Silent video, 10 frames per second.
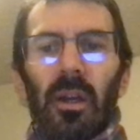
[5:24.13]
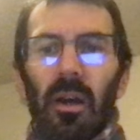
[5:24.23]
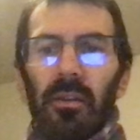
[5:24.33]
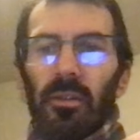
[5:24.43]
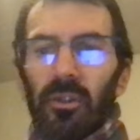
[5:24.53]

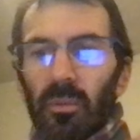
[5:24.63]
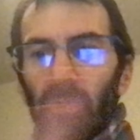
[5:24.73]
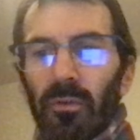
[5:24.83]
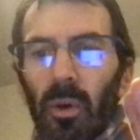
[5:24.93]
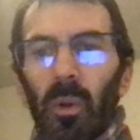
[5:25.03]
and then you can
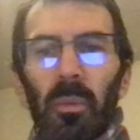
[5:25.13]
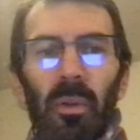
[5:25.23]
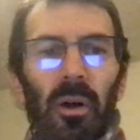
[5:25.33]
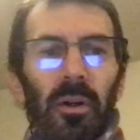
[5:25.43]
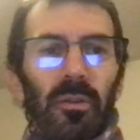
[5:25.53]
move the whole
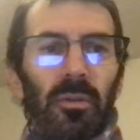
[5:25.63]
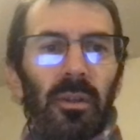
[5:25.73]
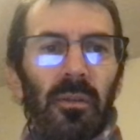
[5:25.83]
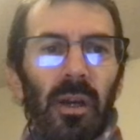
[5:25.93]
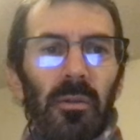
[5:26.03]
block to the
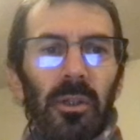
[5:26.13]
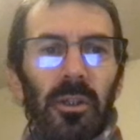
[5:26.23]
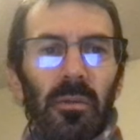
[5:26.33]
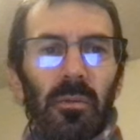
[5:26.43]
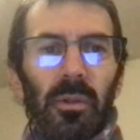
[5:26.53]

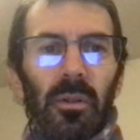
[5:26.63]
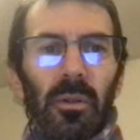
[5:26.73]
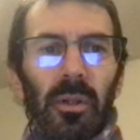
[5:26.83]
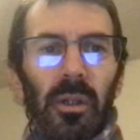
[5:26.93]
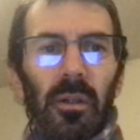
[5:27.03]
evaluation window
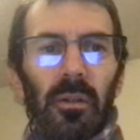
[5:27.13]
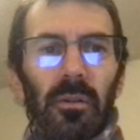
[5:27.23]
here,